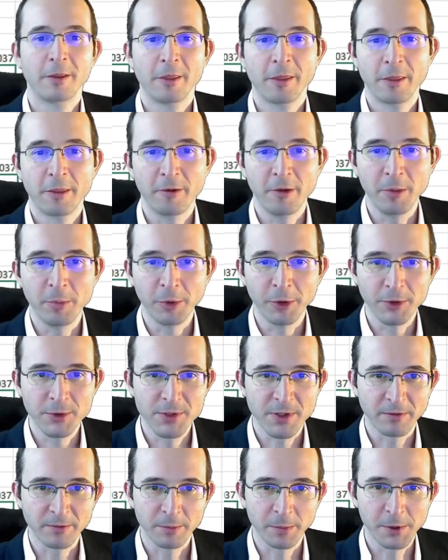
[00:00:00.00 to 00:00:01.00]

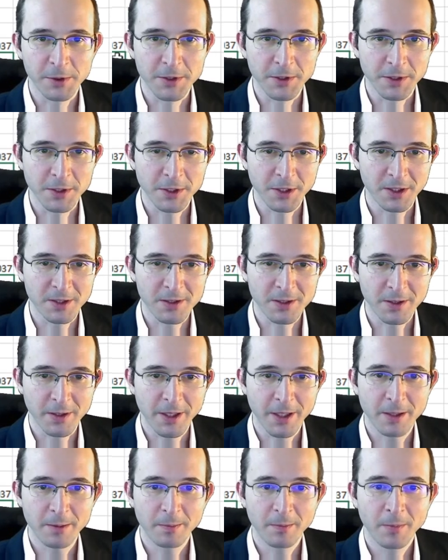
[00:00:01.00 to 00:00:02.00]
3.7% chance of
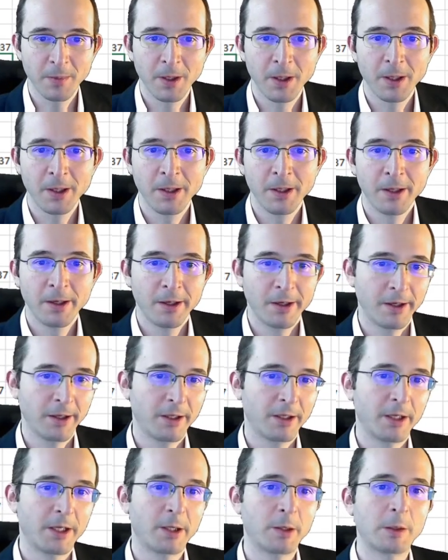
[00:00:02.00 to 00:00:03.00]
that.
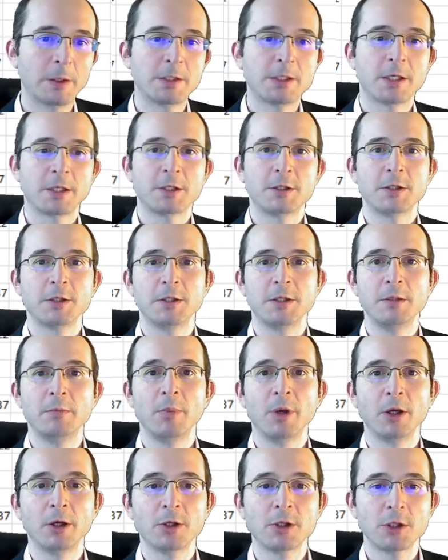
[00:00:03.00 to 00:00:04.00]
And now let's actually
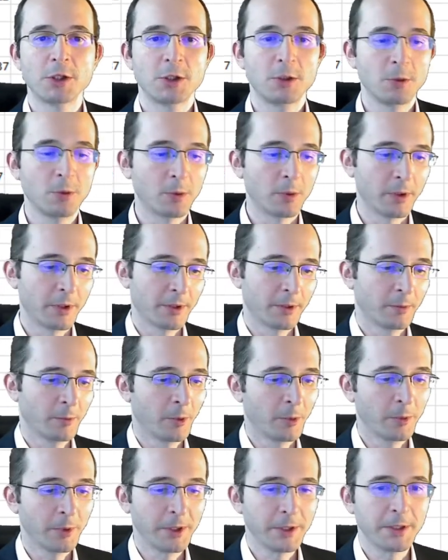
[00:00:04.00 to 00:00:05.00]
make sure that
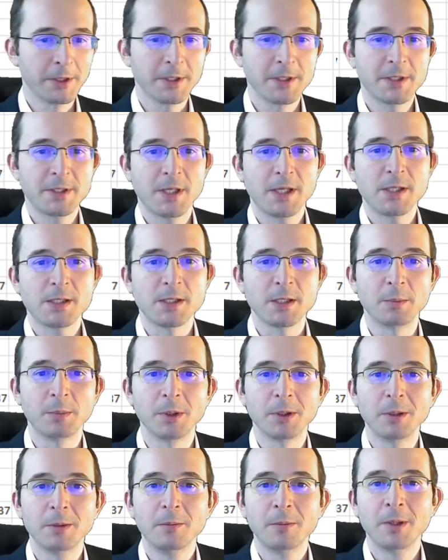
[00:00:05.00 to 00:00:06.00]
what we did is
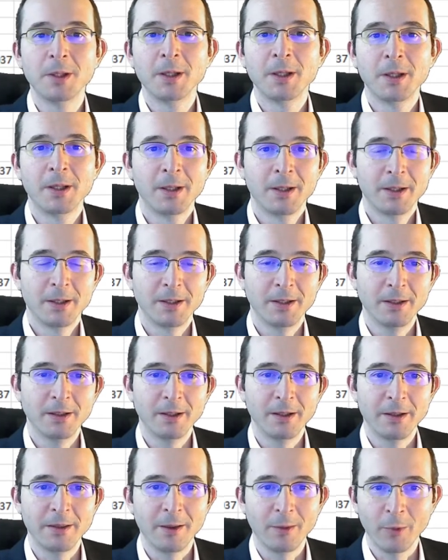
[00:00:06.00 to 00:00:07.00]
sensible,
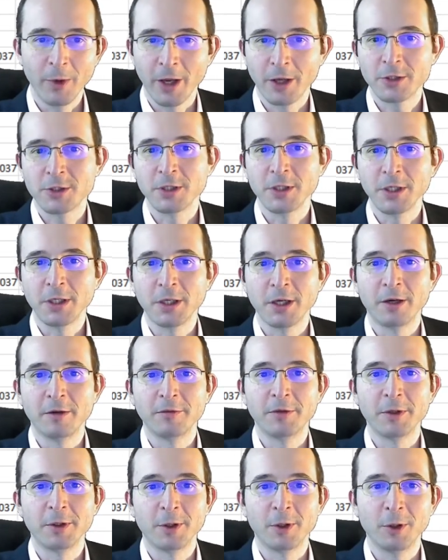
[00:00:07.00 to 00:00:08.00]
that we actually
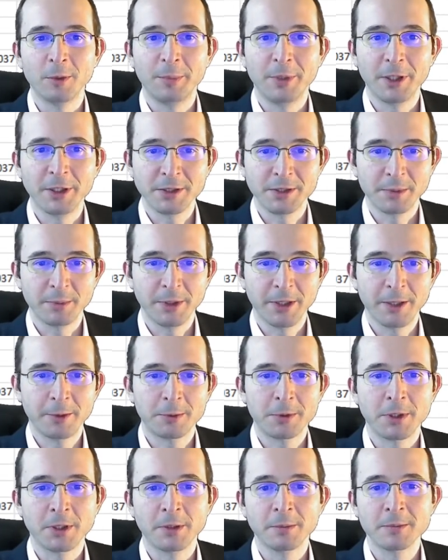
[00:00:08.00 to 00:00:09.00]
covered all possible
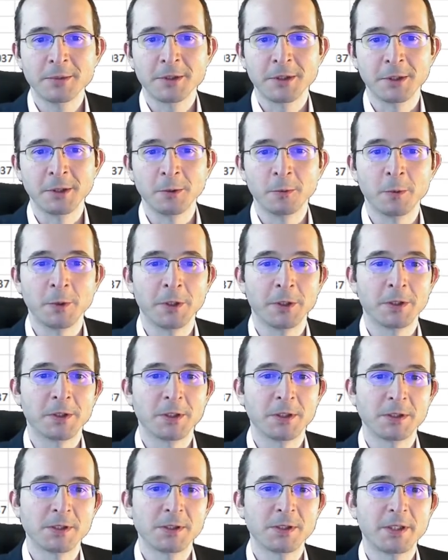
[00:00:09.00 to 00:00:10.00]
outcomes. A good way to
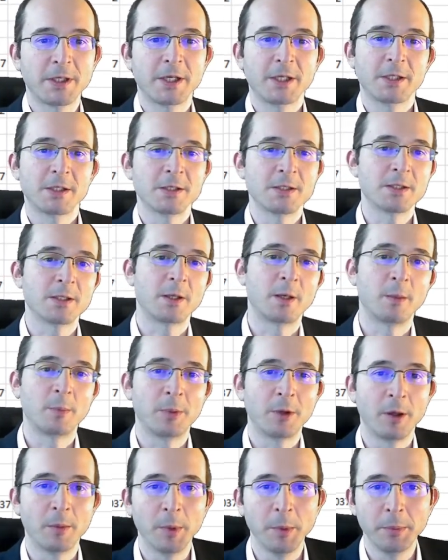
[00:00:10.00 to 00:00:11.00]
test that is that our
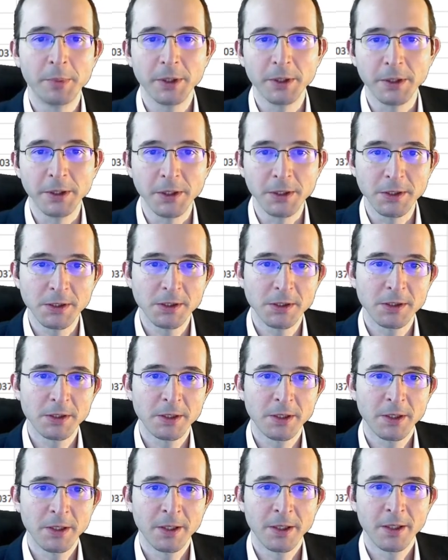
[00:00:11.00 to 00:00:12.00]
probabilities
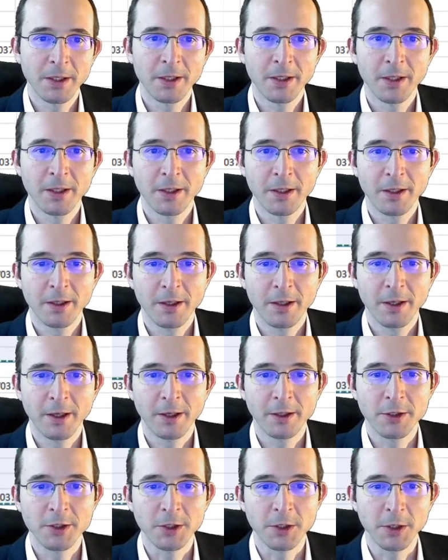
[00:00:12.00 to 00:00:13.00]

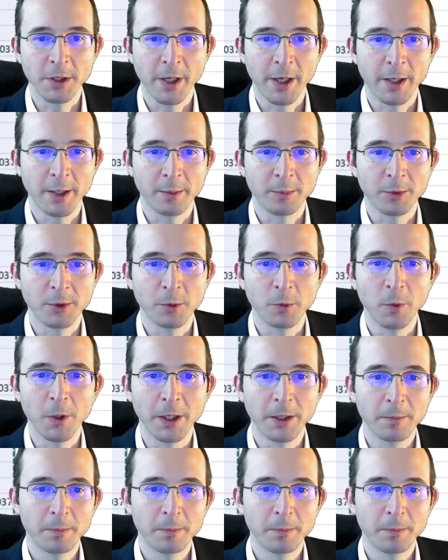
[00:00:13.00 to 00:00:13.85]
actually add up to 1.